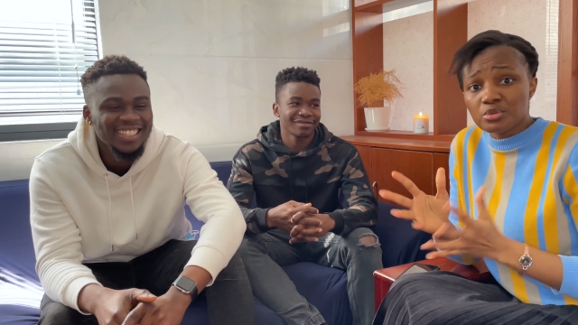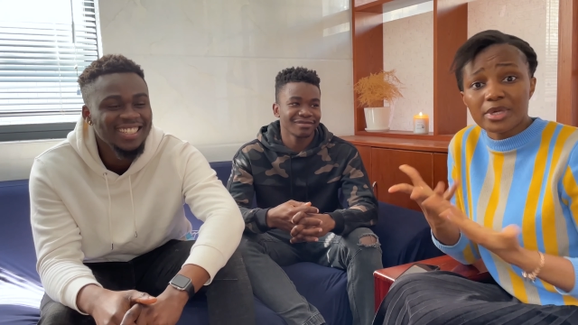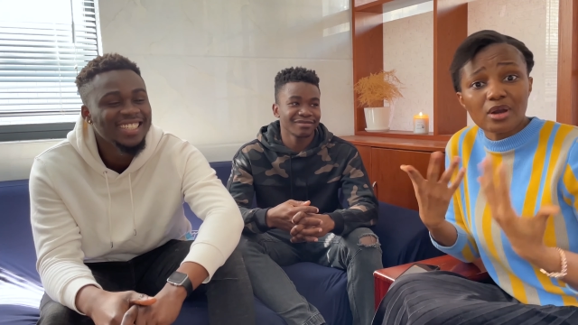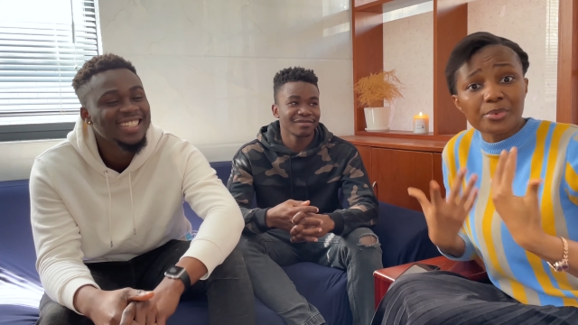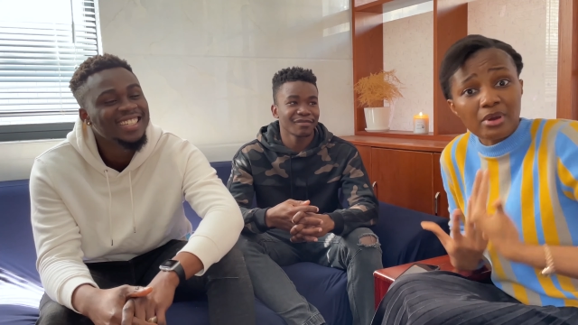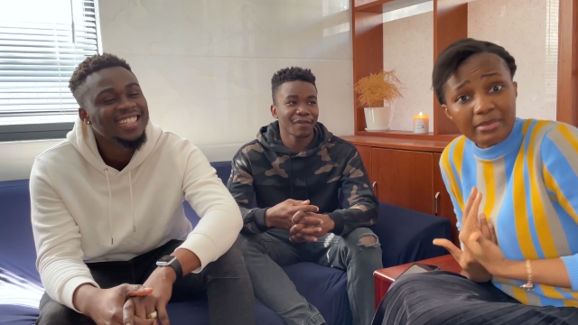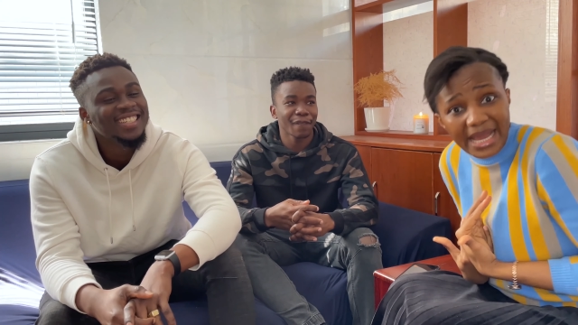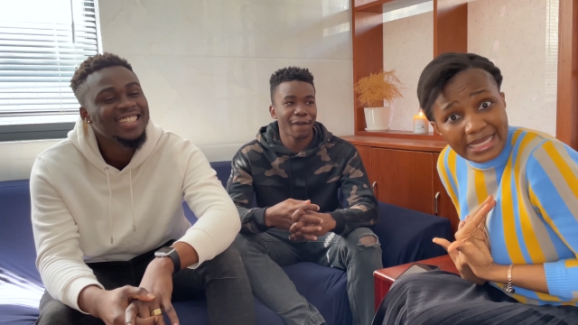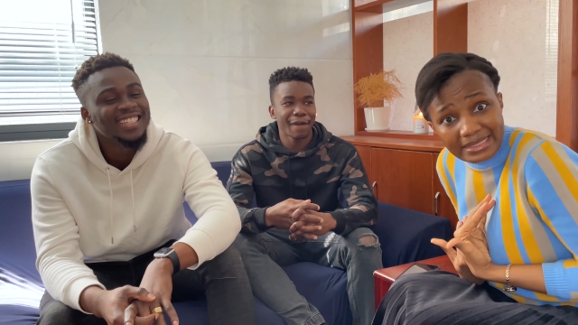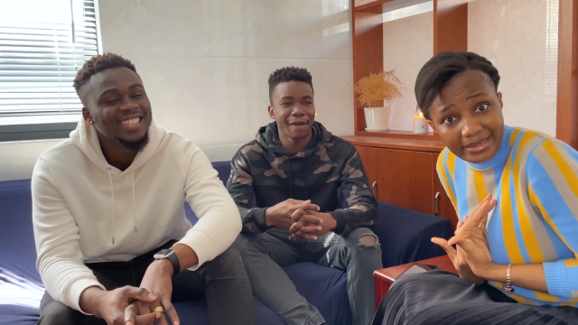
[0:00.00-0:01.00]
Speaker 1: you make up your
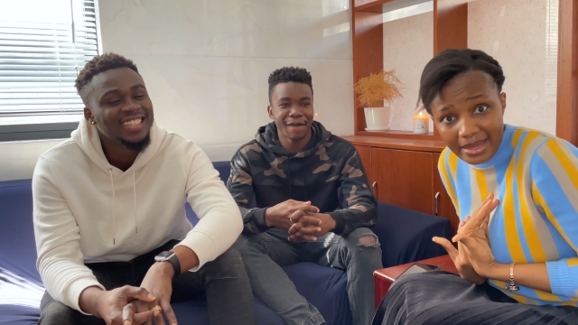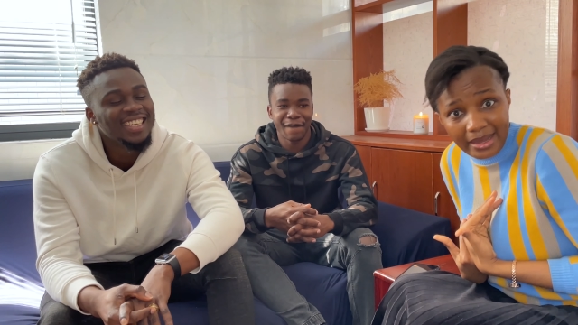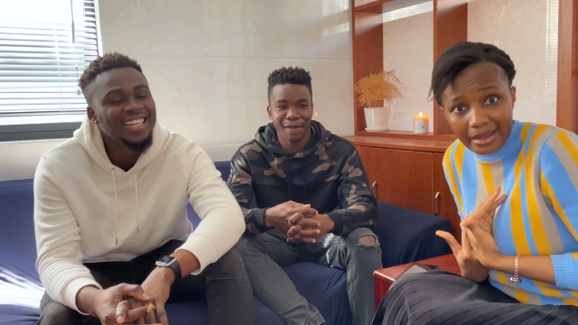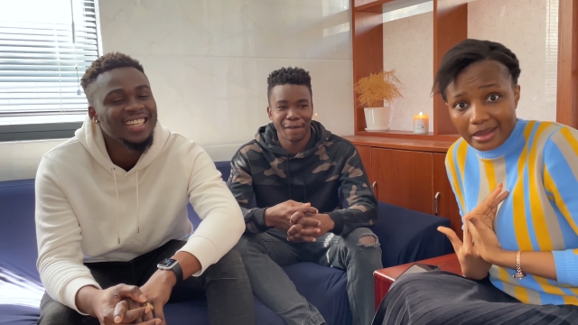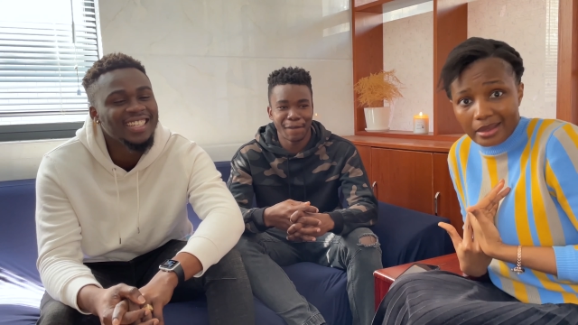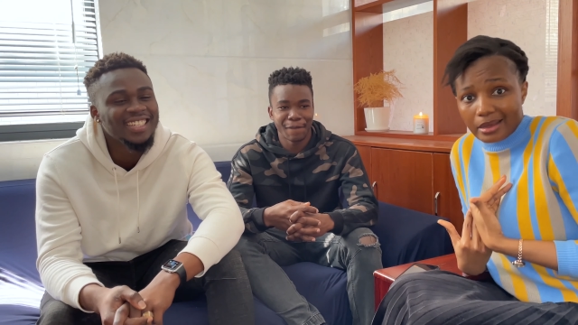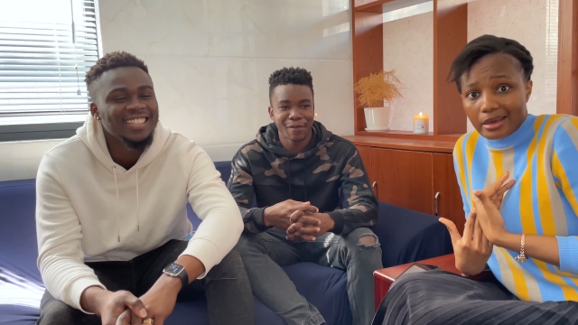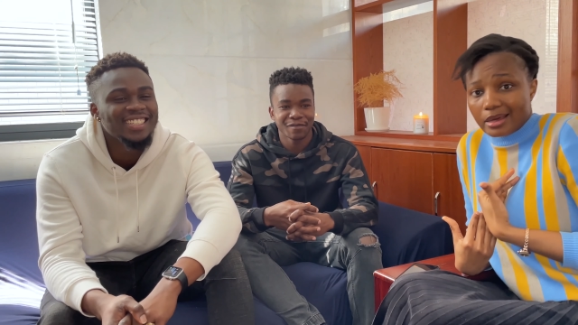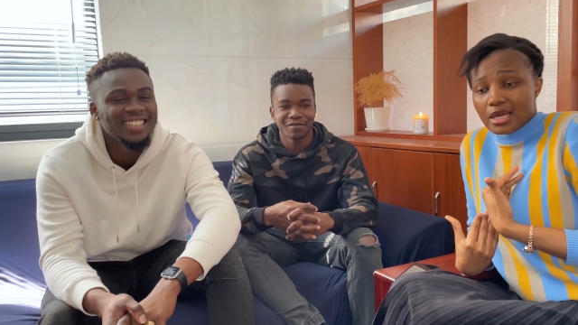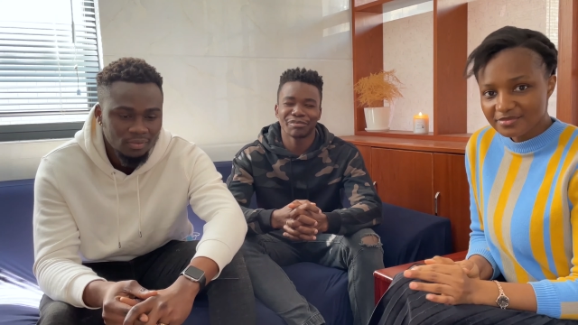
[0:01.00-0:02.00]
Speaker 2: mind. Uh.
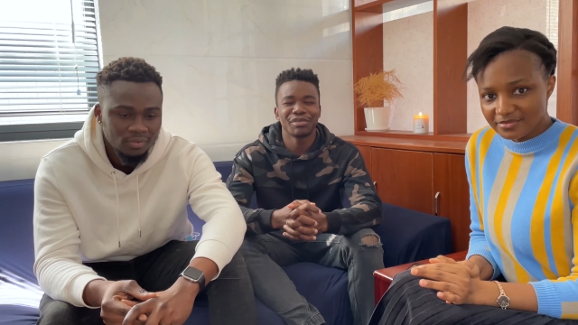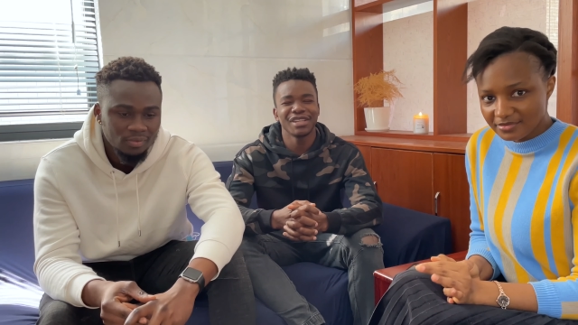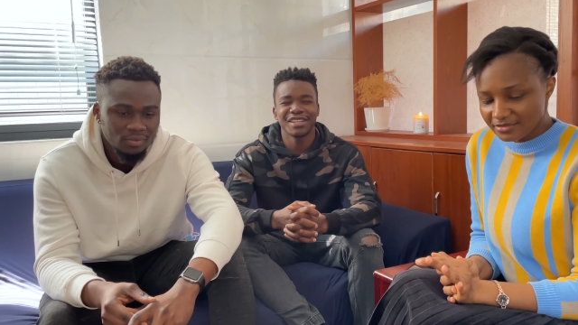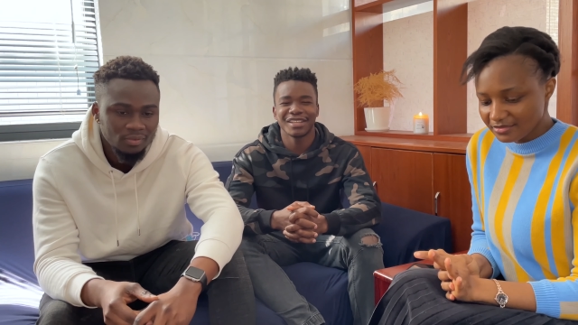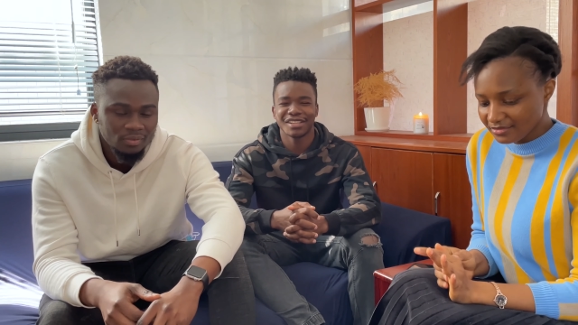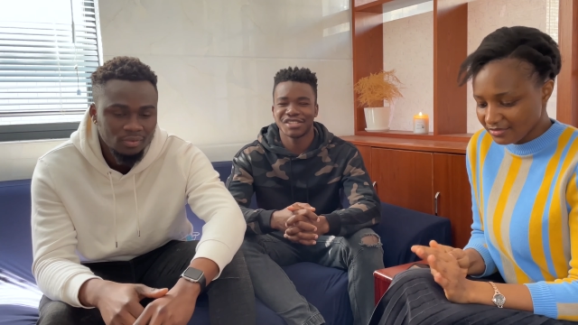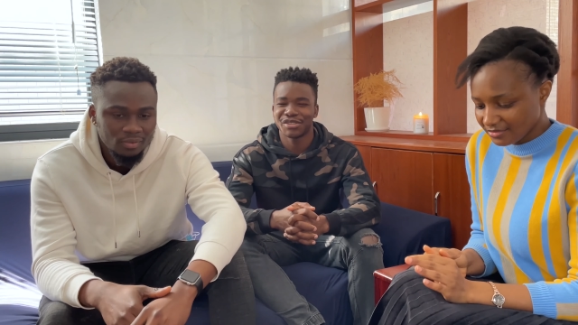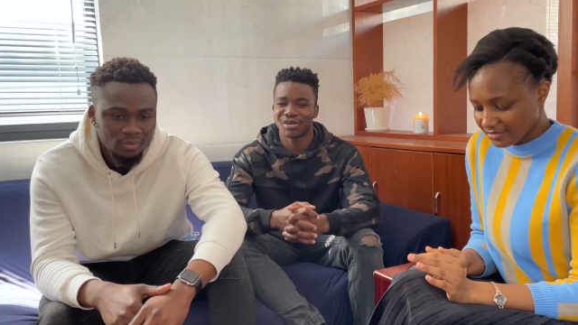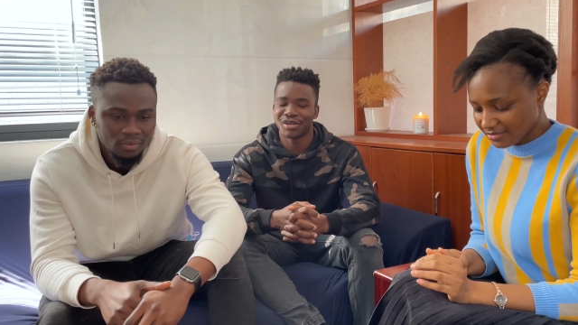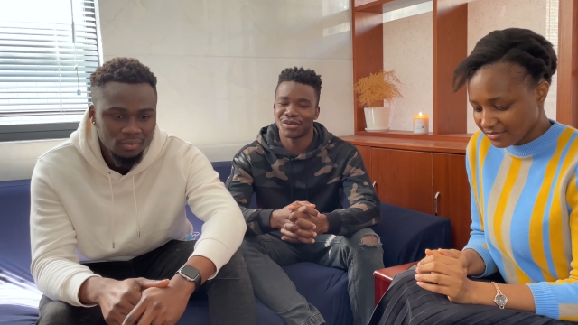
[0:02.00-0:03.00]
Being a
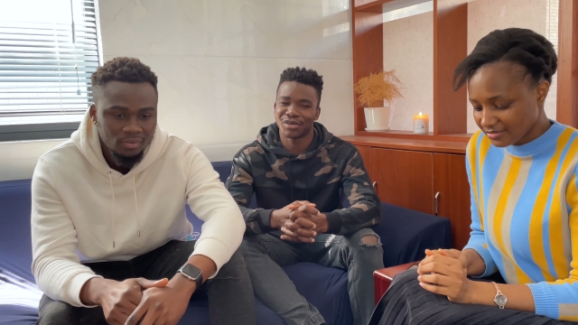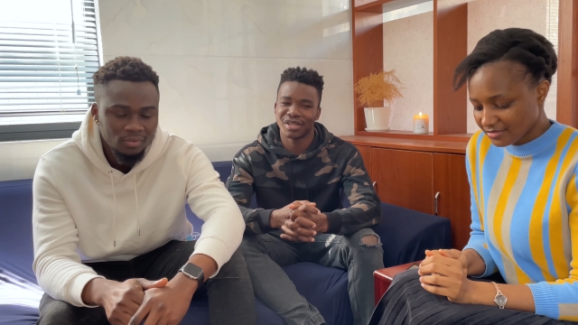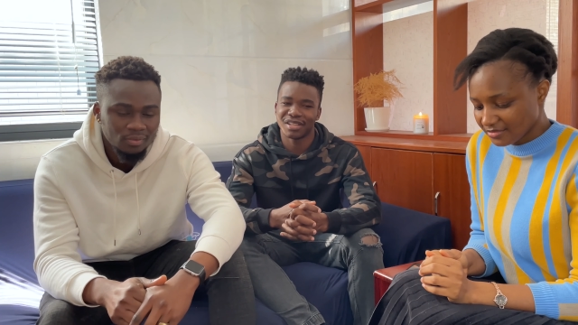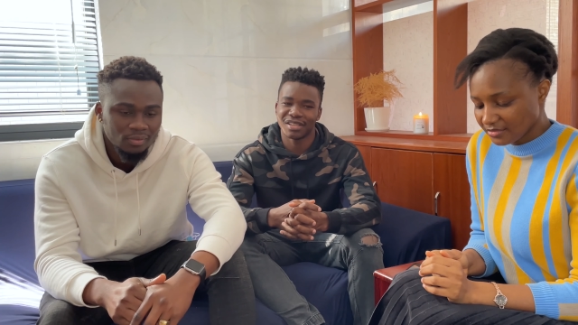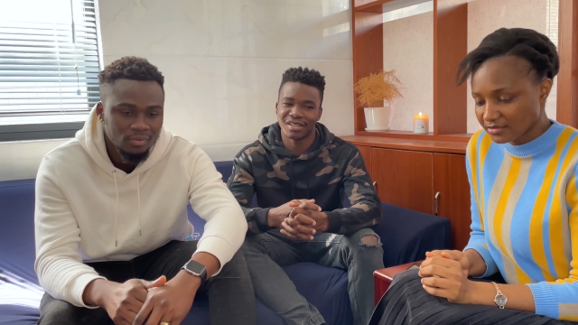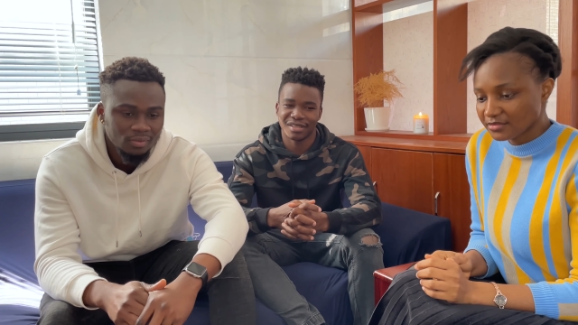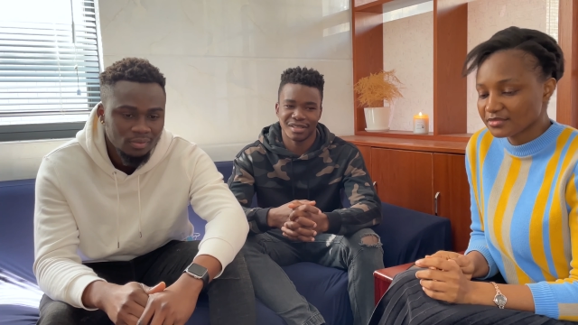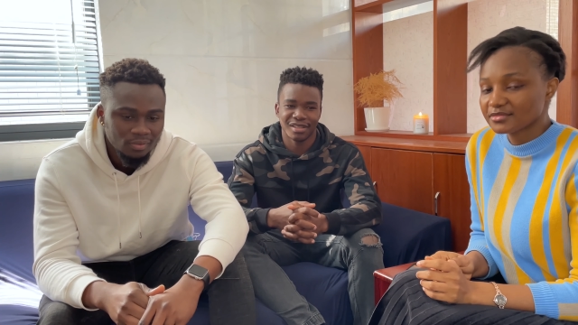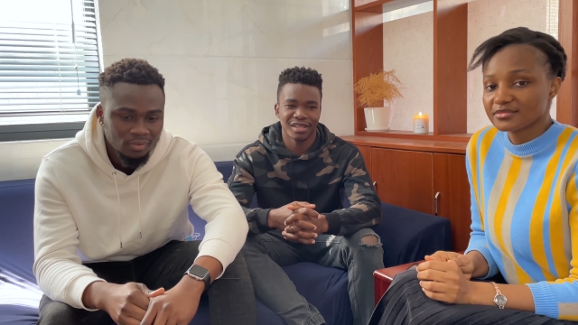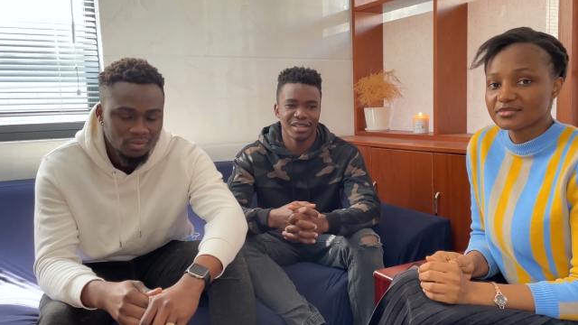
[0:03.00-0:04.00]
Nigerian already, I
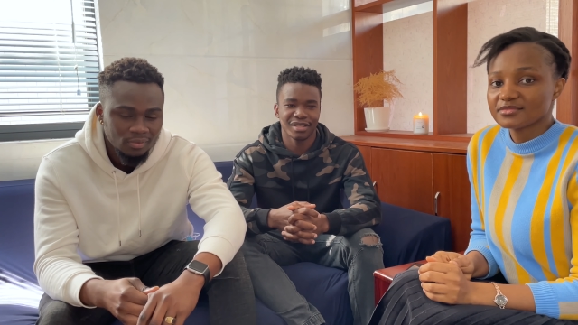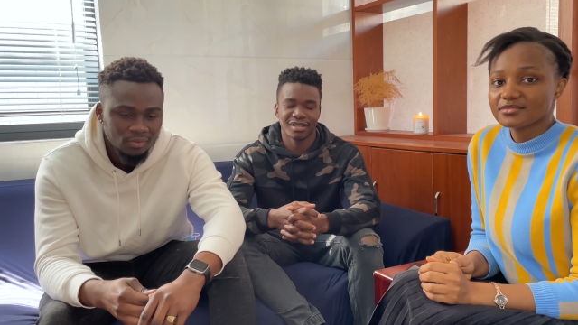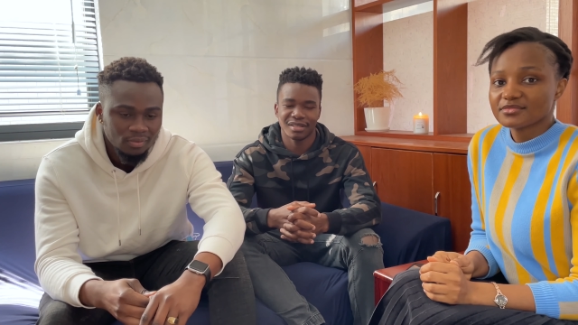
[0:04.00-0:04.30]
think